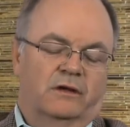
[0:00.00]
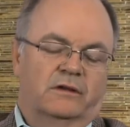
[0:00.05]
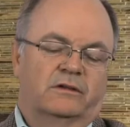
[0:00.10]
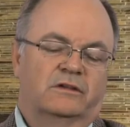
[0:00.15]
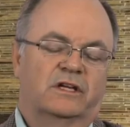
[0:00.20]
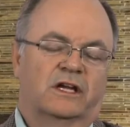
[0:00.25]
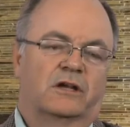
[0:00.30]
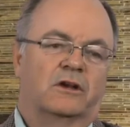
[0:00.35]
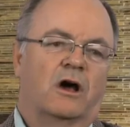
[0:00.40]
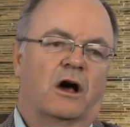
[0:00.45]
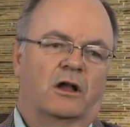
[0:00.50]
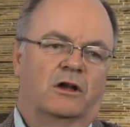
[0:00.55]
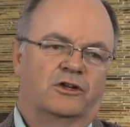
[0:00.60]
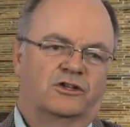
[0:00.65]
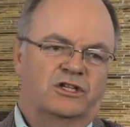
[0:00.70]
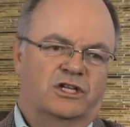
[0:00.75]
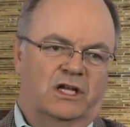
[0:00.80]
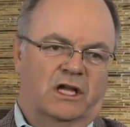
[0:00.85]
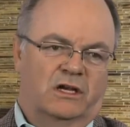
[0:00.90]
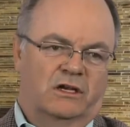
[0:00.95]

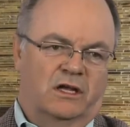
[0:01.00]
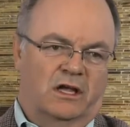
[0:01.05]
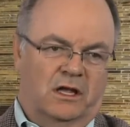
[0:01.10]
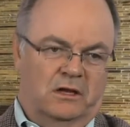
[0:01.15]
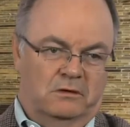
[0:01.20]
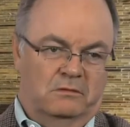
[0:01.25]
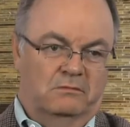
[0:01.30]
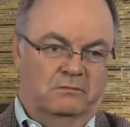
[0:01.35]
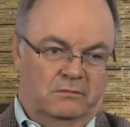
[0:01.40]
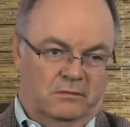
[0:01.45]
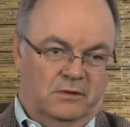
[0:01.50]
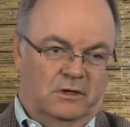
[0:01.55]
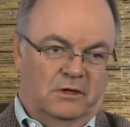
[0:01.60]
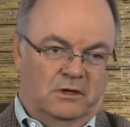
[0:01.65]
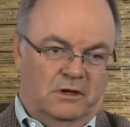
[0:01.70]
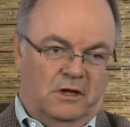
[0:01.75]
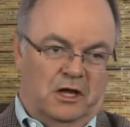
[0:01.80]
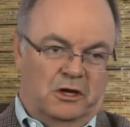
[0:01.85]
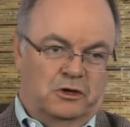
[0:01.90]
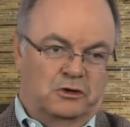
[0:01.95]
technology and, and
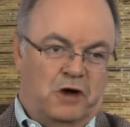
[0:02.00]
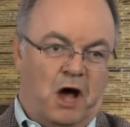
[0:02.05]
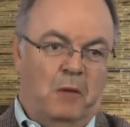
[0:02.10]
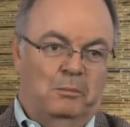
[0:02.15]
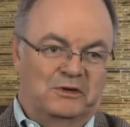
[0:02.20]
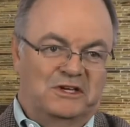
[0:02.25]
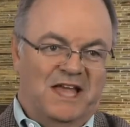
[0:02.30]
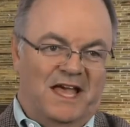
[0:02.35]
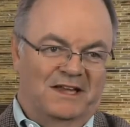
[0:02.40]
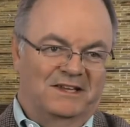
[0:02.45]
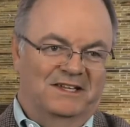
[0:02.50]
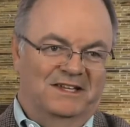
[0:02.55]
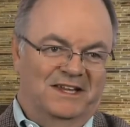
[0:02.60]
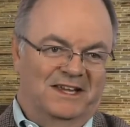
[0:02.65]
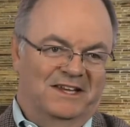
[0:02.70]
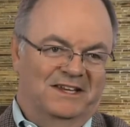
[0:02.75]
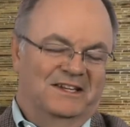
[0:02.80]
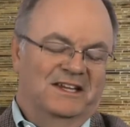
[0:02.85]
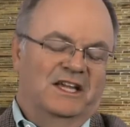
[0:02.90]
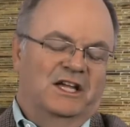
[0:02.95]
and adopt that
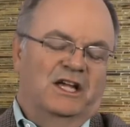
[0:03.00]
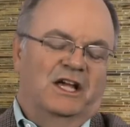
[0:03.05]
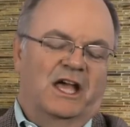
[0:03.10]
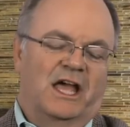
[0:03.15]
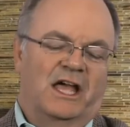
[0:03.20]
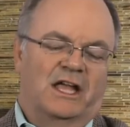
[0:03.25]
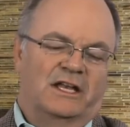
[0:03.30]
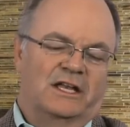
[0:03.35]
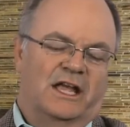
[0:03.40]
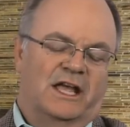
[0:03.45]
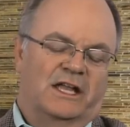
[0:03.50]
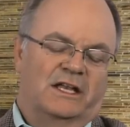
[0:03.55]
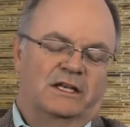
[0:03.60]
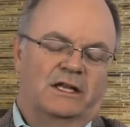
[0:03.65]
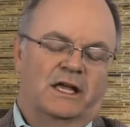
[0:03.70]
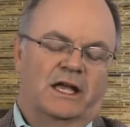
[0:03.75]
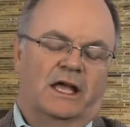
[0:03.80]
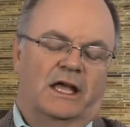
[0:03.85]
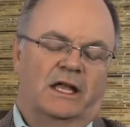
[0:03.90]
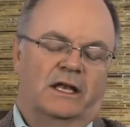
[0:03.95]
in and, and,
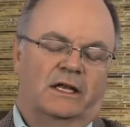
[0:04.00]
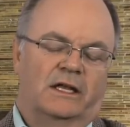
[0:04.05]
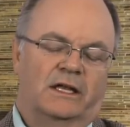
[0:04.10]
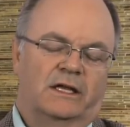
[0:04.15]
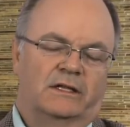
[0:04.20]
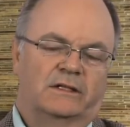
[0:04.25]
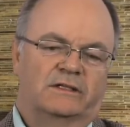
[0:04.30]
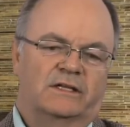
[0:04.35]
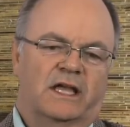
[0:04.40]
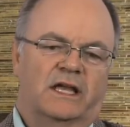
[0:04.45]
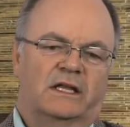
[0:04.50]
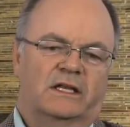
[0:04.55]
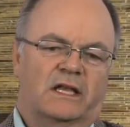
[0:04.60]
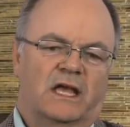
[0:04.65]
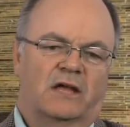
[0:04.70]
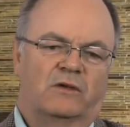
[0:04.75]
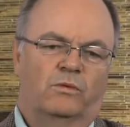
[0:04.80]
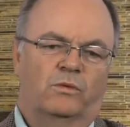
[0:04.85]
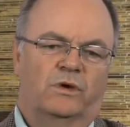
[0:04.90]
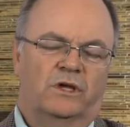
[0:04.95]
and uh, take
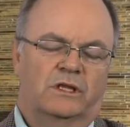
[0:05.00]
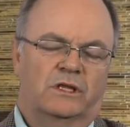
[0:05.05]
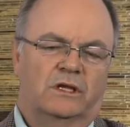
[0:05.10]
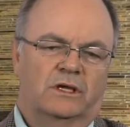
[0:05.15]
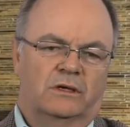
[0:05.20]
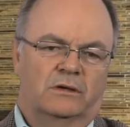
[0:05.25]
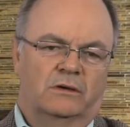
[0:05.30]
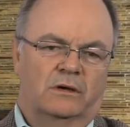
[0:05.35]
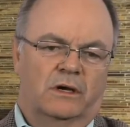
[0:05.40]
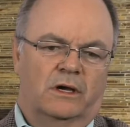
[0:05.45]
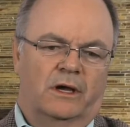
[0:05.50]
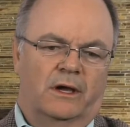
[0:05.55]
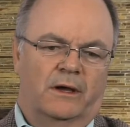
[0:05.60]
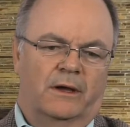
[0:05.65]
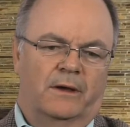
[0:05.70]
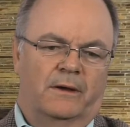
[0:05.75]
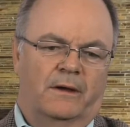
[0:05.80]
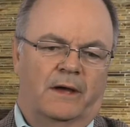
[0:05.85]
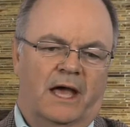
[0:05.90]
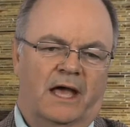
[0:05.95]
that with you
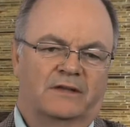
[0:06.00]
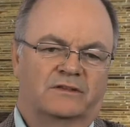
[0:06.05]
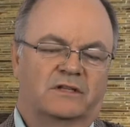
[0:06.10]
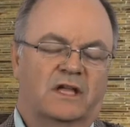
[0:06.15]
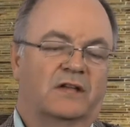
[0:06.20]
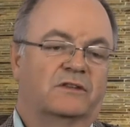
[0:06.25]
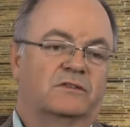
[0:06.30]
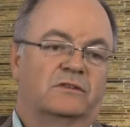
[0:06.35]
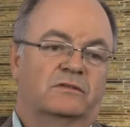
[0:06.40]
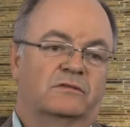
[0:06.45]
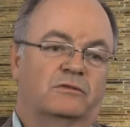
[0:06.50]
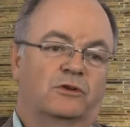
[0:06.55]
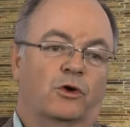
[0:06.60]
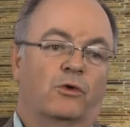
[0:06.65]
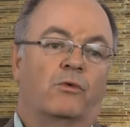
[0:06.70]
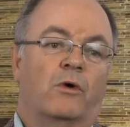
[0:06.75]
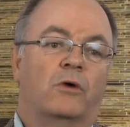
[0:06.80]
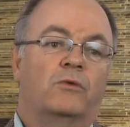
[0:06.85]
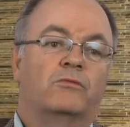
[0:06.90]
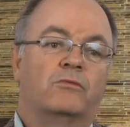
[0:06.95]
uh, as, as
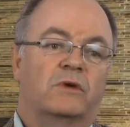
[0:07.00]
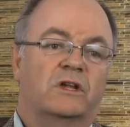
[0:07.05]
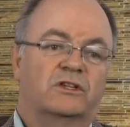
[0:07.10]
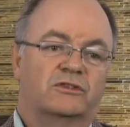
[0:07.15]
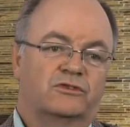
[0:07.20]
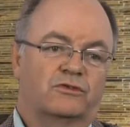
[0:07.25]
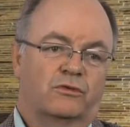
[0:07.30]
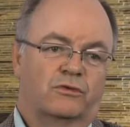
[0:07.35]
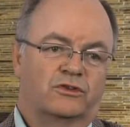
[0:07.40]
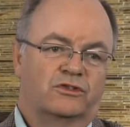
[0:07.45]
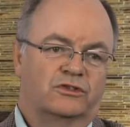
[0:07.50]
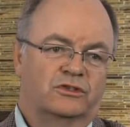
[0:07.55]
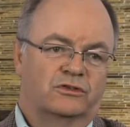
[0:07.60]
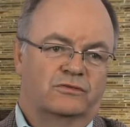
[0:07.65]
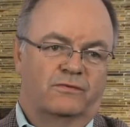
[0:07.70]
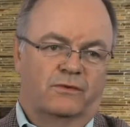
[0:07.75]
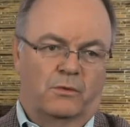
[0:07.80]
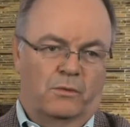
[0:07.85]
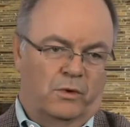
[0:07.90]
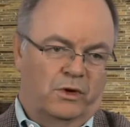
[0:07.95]
your own resources
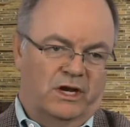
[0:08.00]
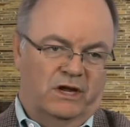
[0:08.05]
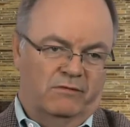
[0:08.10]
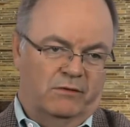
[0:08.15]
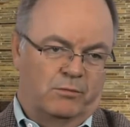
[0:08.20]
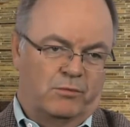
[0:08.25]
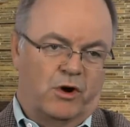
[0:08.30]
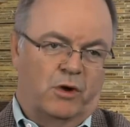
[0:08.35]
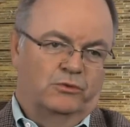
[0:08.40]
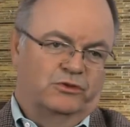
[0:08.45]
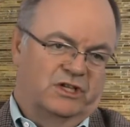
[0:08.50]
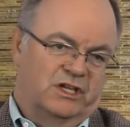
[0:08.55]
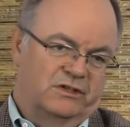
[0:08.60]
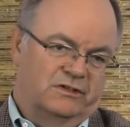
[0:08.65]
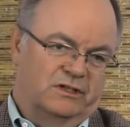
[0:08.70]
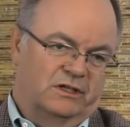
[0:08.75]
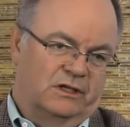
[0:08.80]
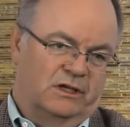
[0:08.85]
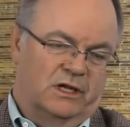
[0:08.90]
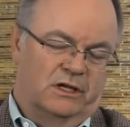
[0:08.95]
for whatever
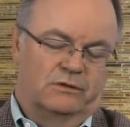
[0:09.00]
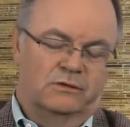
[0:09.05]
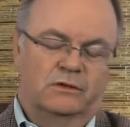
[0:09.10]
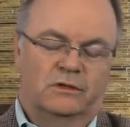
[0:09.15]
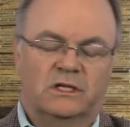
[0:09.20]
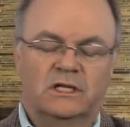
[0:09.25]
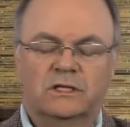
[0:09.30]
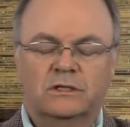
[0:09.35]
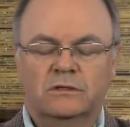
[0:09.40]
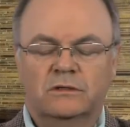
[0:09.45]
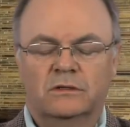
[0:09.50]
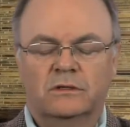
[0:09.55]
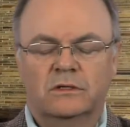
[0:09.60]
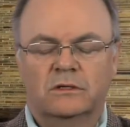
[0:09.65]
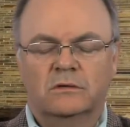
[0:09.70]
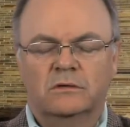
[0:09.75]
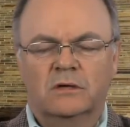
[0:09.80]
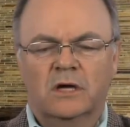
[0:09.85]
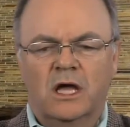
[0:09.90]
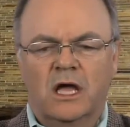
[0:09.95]
processing that you need to
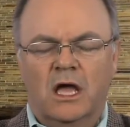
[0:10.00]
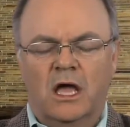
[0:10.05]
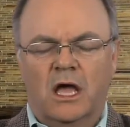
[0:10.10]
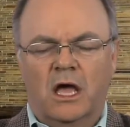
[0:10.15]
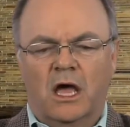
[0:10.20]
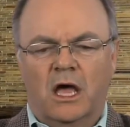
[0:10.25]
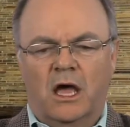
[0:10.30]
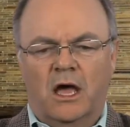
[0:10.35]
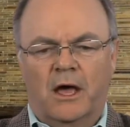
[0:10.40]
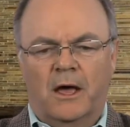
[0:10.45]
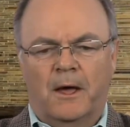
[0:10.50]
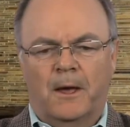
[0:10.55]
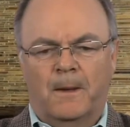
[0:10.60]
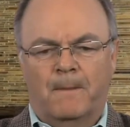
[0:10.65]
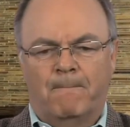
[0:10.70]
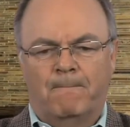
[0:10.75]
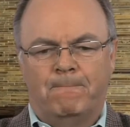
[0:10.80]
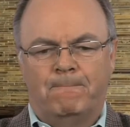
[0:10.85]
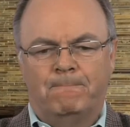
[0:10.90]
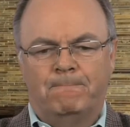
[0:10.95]
do.
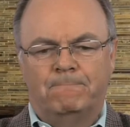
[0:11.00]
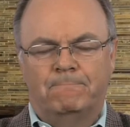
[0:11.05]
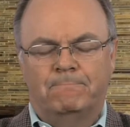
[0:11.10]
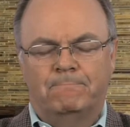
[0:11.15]
Um,